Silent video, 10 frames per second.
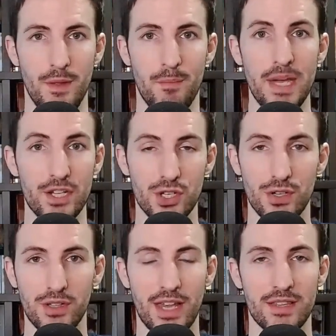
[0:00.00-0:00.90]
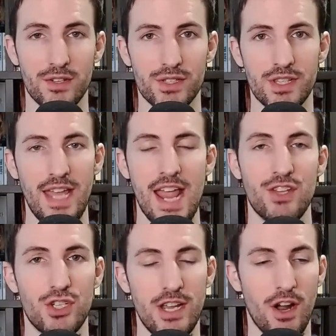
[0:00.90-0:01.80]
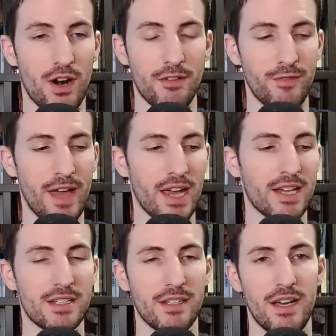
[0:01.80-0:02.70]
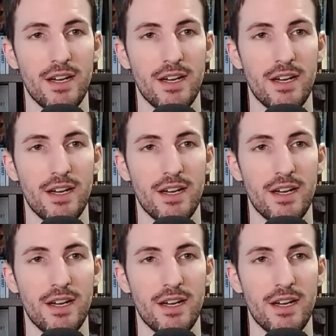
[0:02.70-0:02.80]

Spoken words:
the picture, like there's this HDR effect.